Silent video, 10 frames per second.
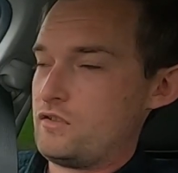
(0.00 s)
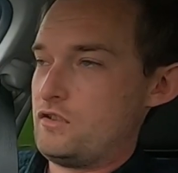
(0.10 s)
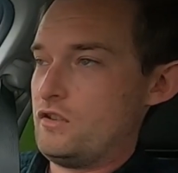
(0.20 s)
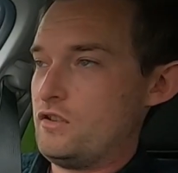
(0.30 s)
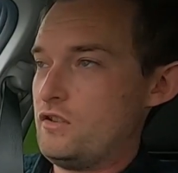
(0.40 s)

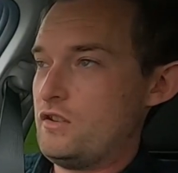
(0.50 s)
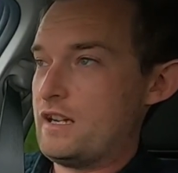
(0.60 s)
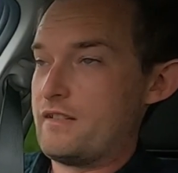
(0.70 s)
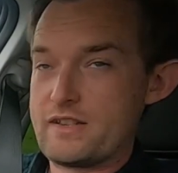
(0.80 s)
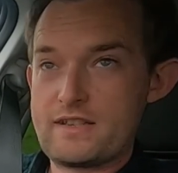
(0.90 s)
you
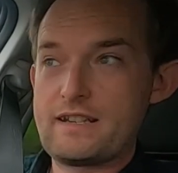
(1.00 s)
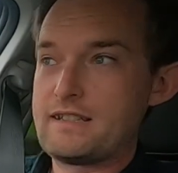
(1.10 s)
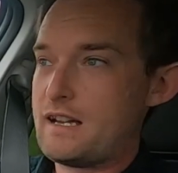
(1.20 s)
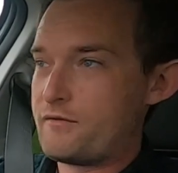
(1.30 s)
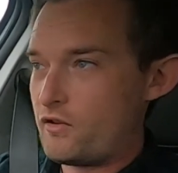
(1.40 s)
have the sat
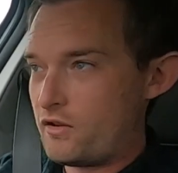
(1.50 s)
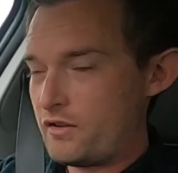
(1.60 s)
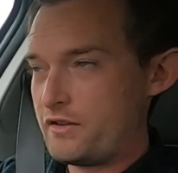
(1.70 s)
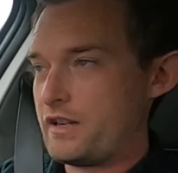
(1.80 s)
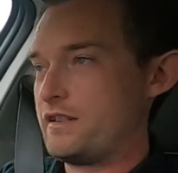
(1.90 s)
nav
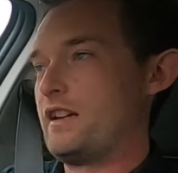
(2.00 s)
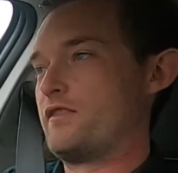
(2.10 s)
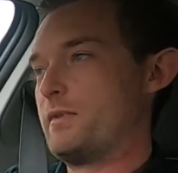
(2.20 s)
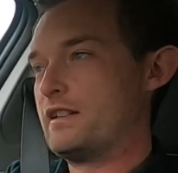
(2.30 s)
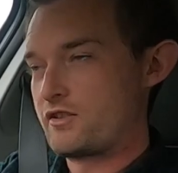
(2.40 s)
on and you have
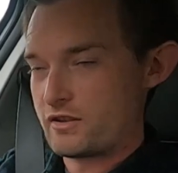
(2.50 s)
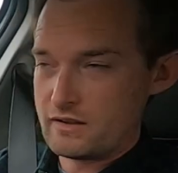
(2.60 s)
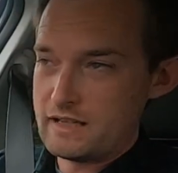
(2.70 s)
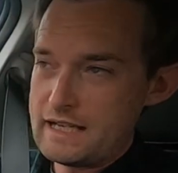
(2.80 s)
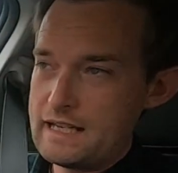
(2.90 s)
to be in a
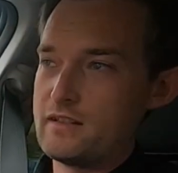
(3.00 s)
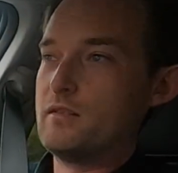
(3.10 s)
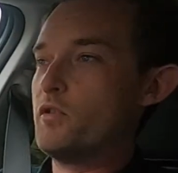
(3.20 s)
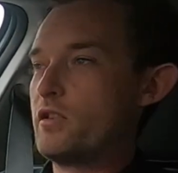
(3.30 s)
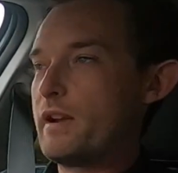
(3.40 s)
certain lane in the
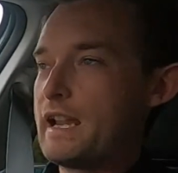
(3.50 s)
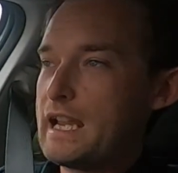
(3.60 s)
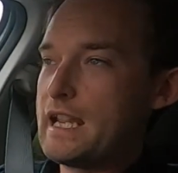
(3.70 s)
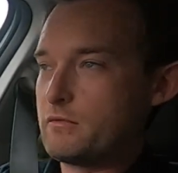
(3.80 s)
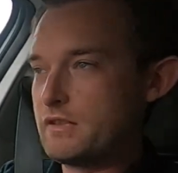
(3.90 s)

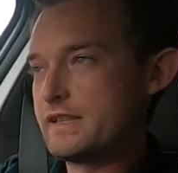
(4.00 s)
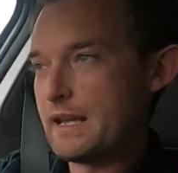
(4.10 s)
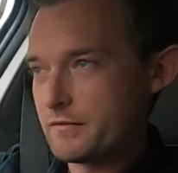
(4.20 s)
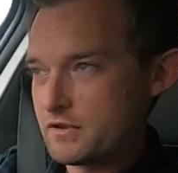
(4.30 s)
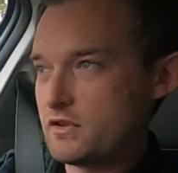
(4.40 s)
motorway, it will
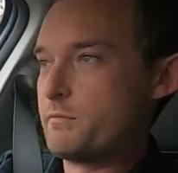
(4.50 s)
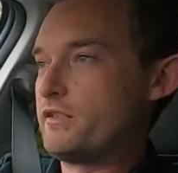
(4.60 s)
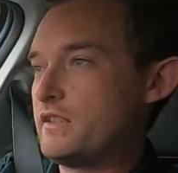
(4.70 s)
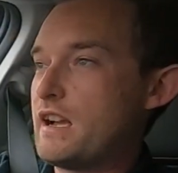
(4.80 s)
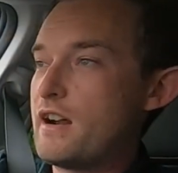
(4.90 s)
attempt to
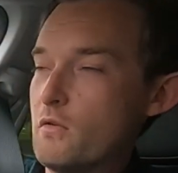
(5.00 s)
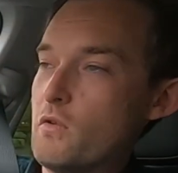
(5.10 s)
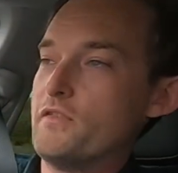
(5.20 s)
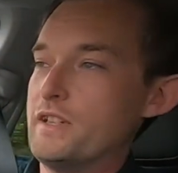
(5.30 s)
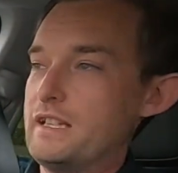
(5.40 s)
put the arrow on the